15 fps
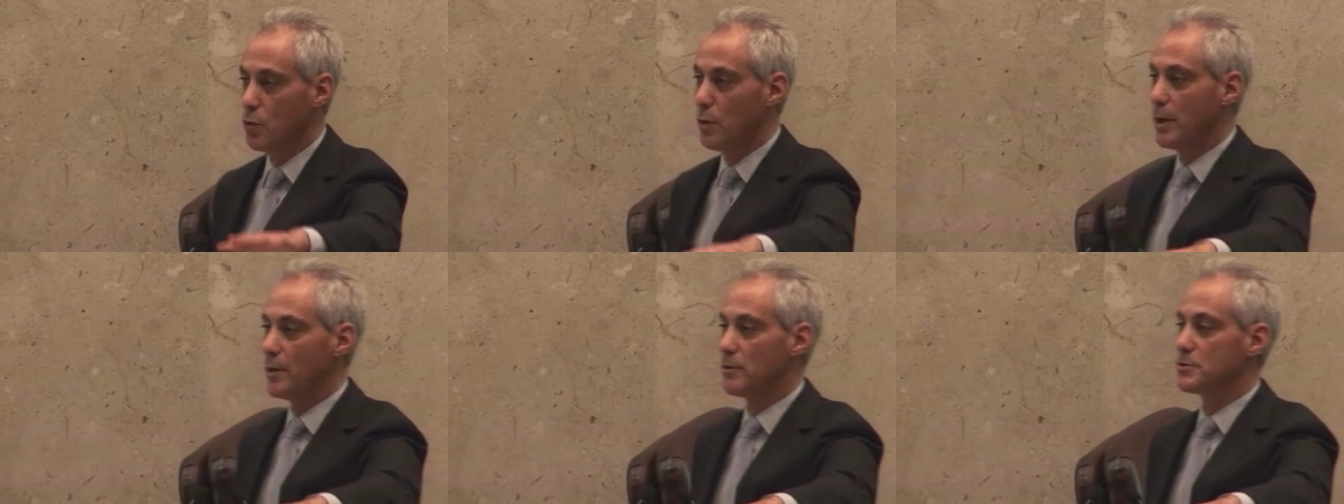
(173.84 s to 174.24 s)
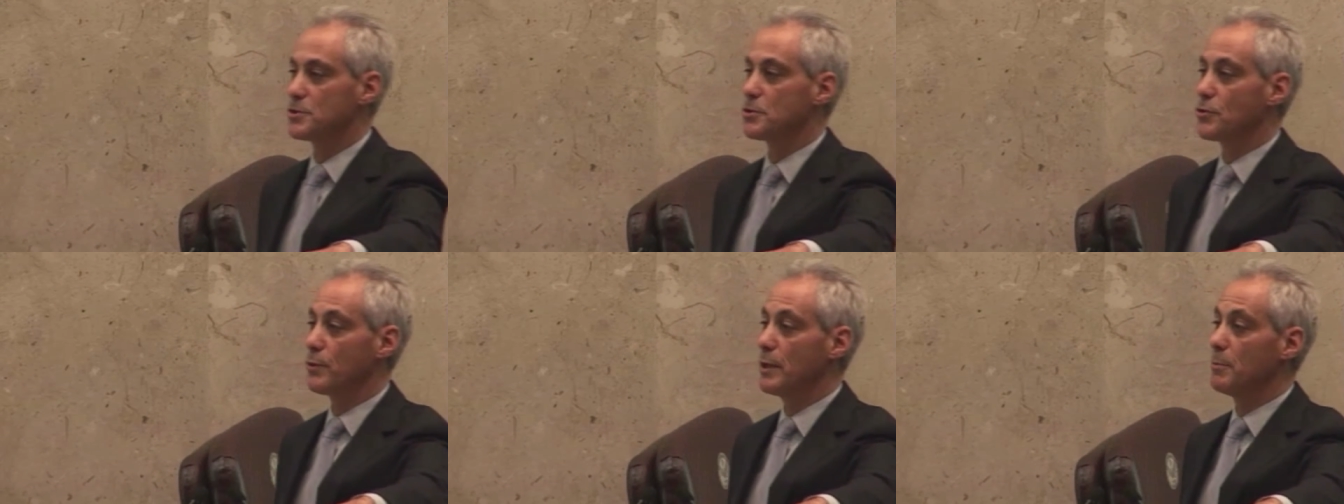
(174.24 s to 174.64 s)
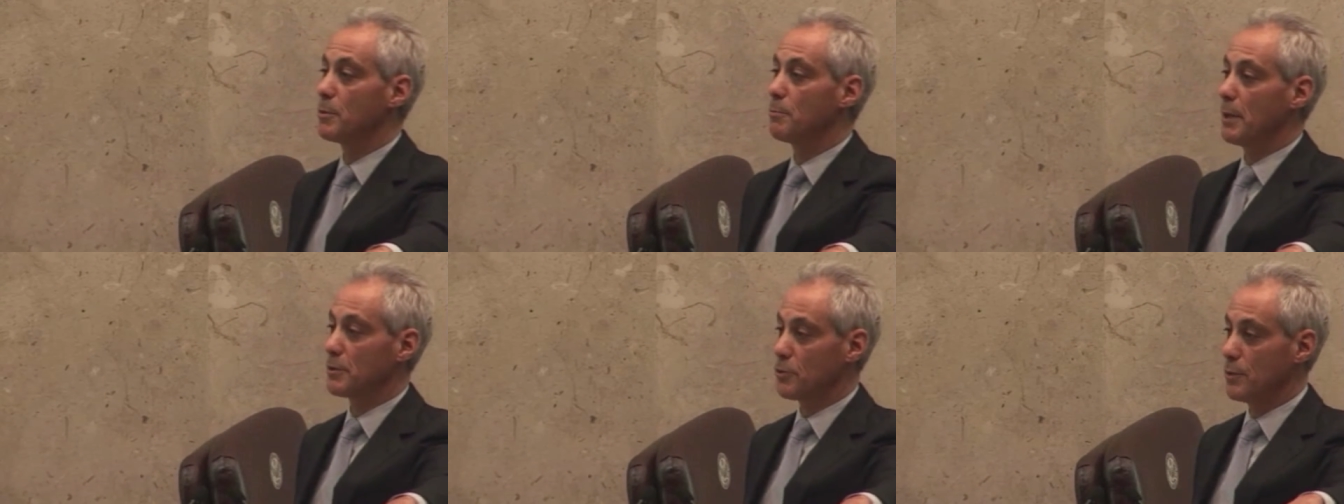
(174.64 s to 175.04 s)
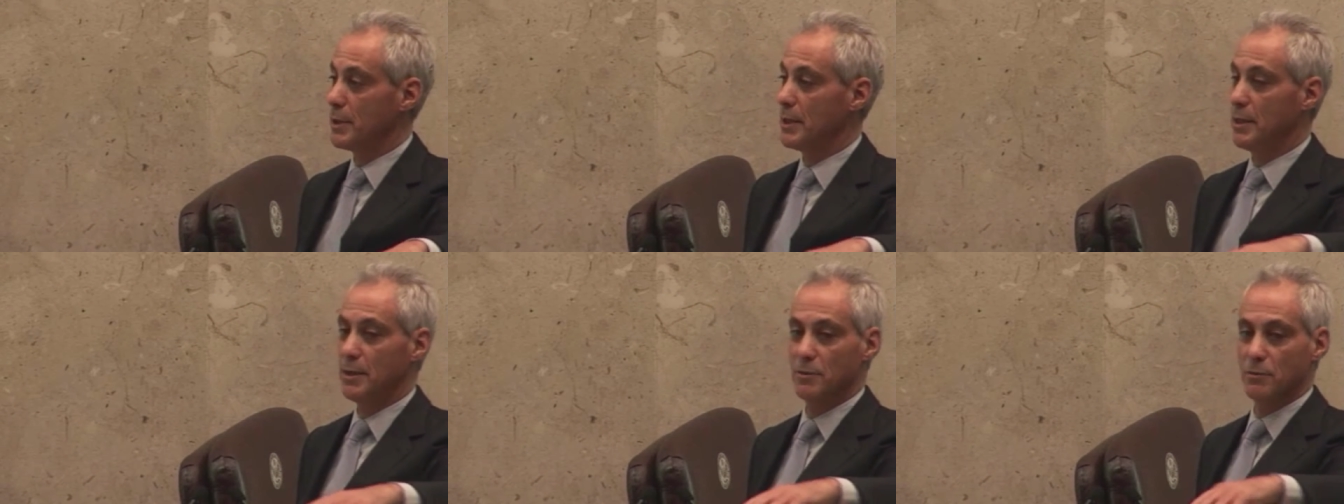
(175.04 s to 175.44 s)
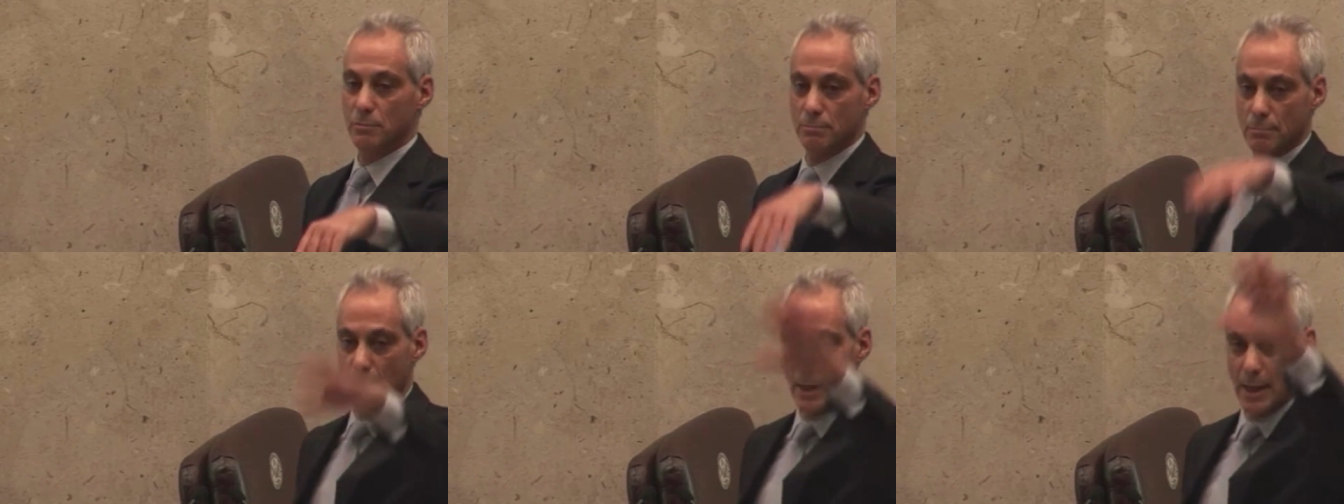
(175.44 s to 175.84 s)
"Who here is a dreamer?" About 20
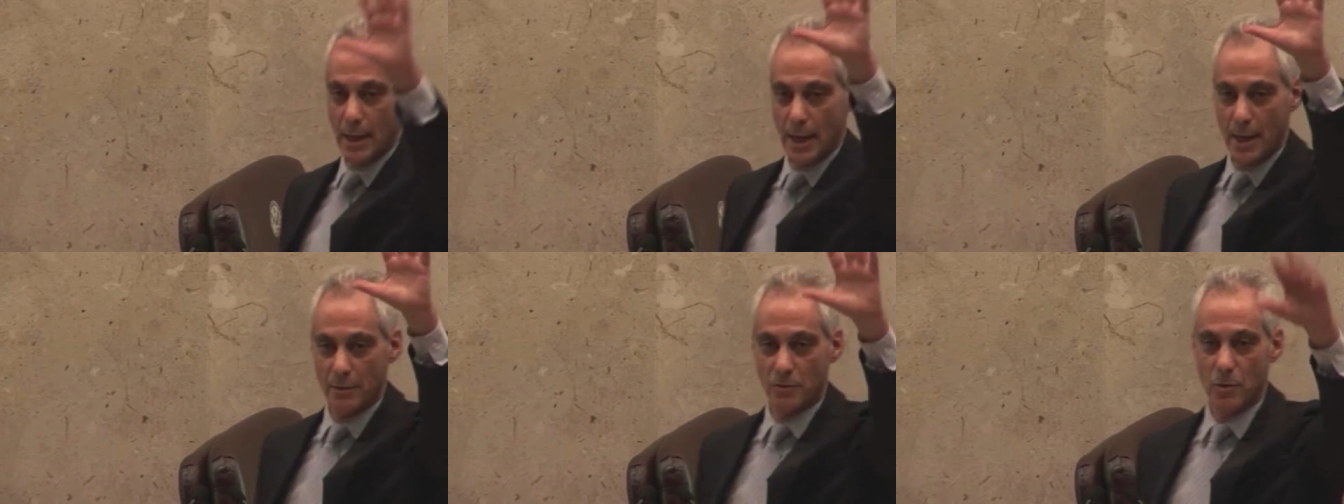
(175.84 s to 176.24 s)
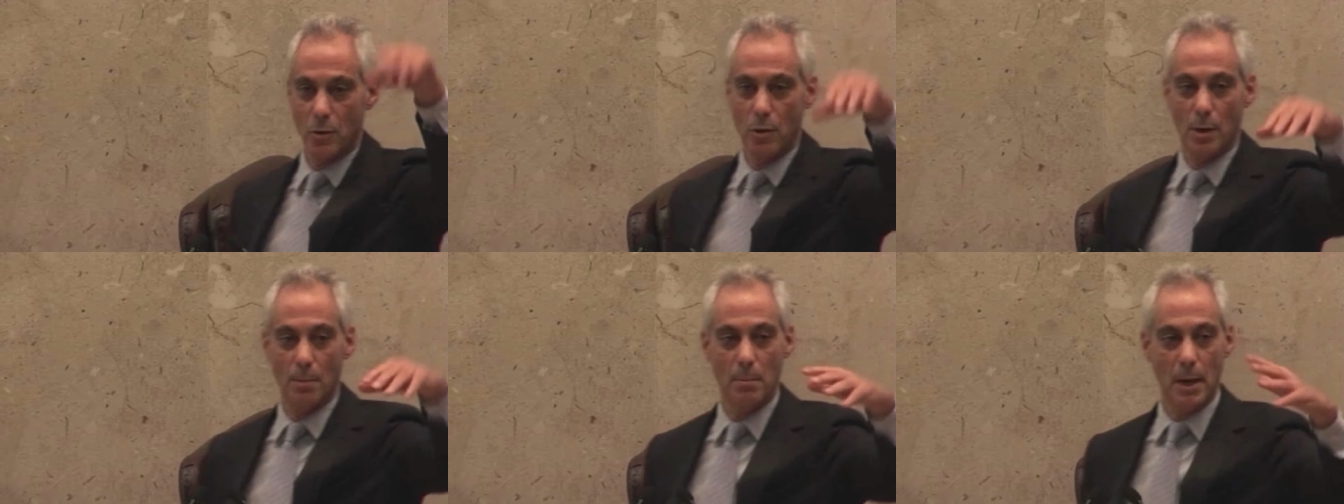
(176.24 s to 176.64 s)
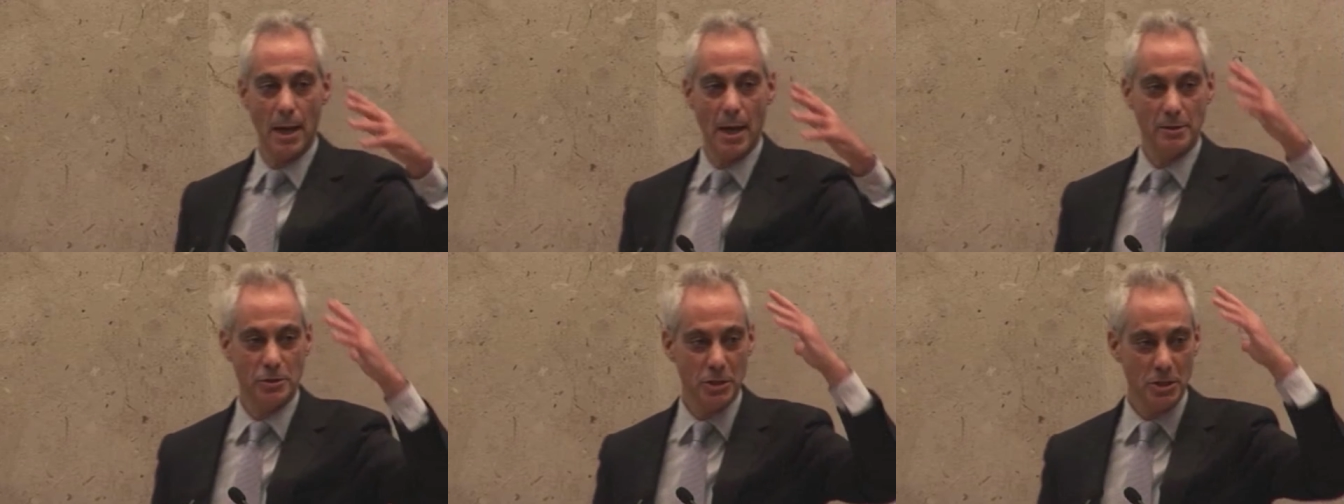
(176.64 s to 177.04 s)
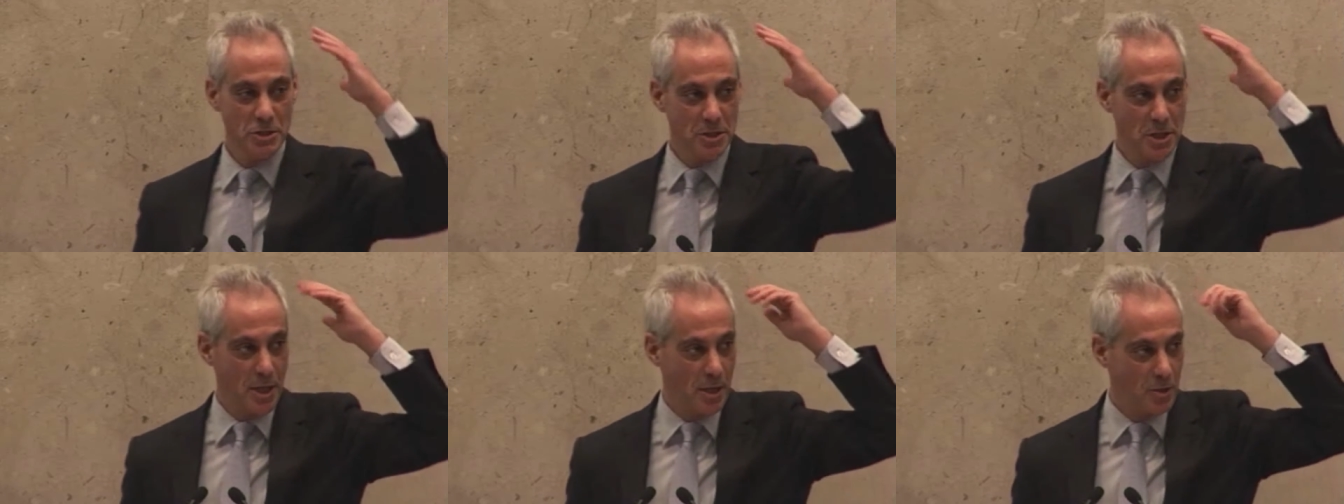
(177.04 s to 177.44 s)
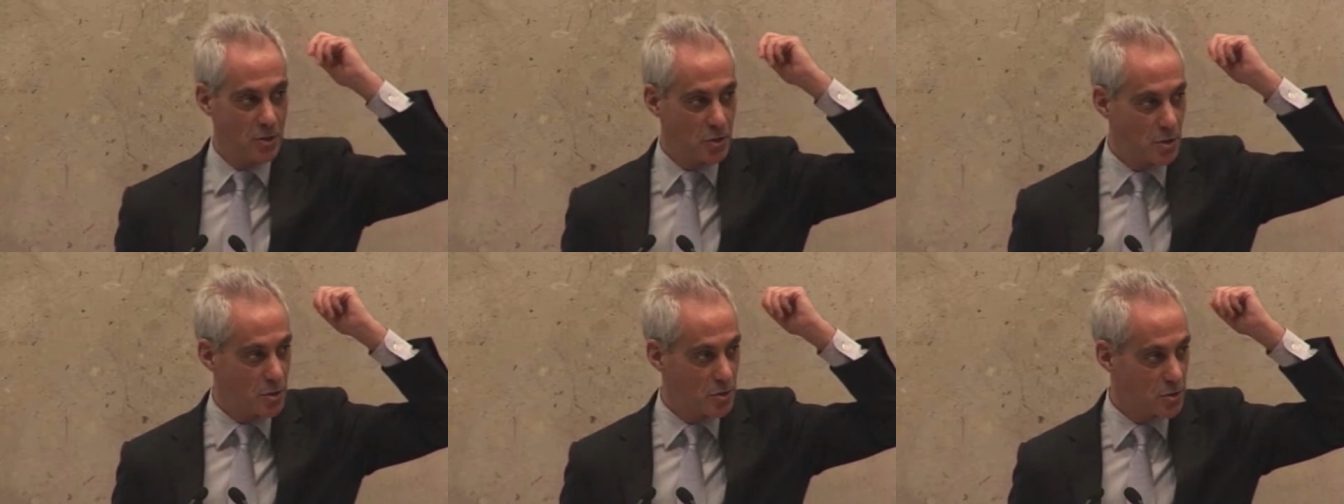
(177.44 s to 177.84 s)
kids, 8 hands go up. And just they
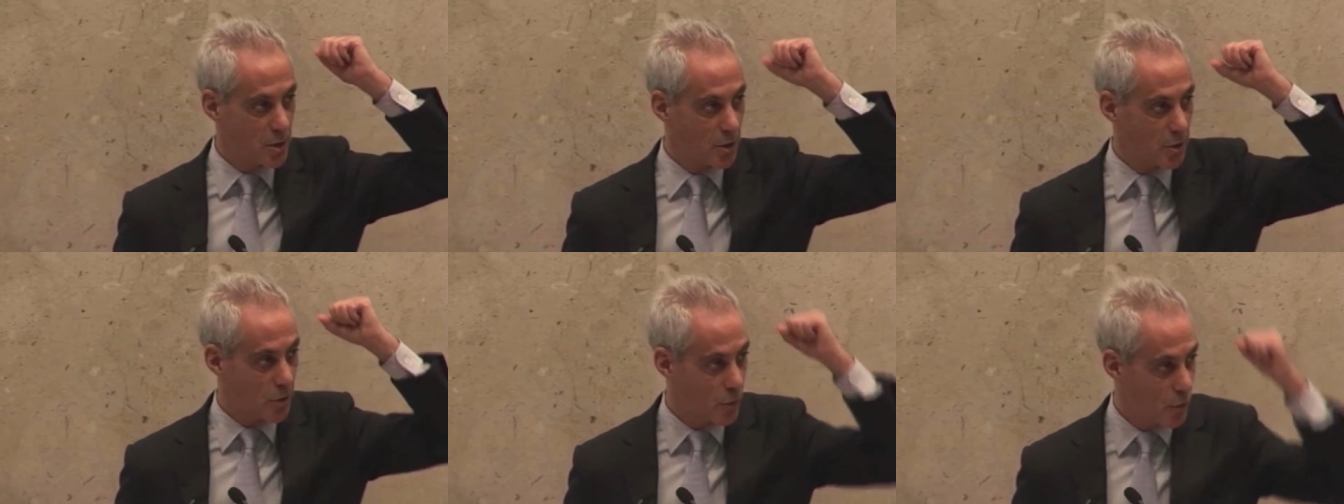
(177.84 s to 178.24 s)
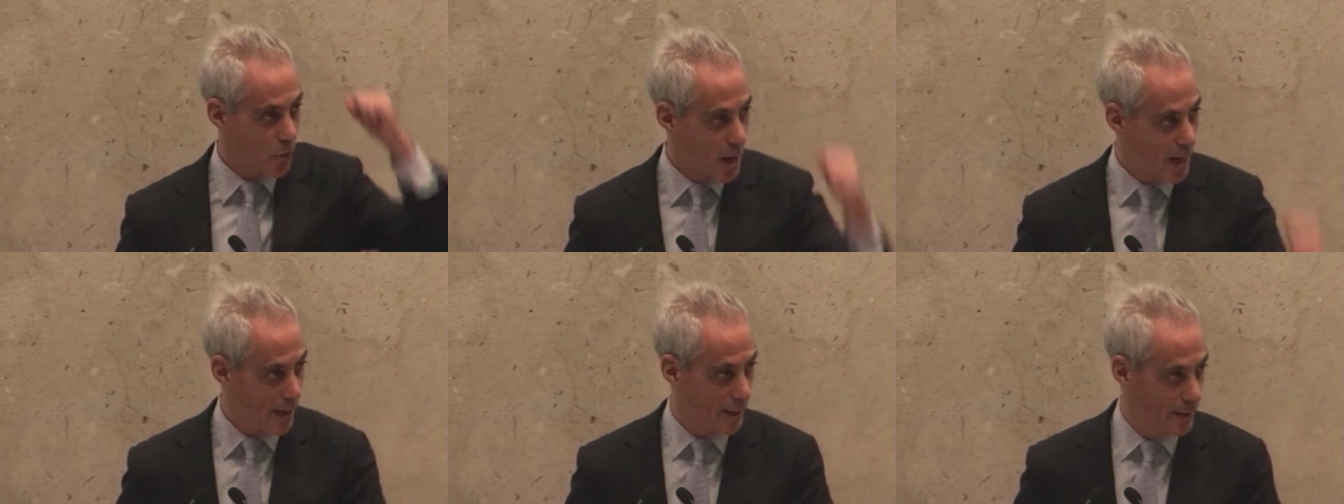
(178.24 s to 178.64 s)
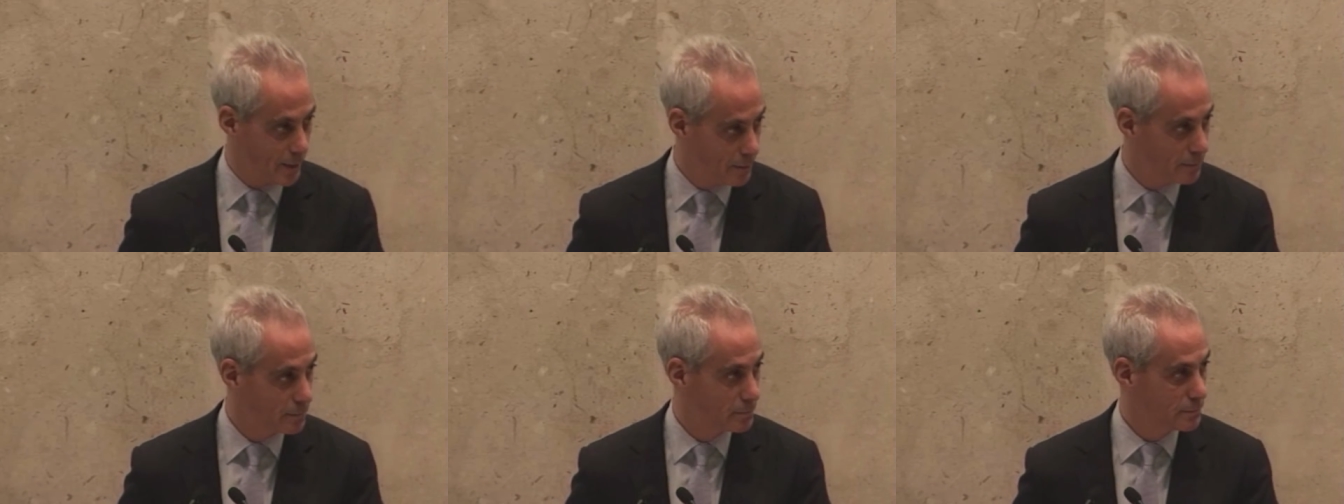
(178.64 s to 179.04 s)
start crying.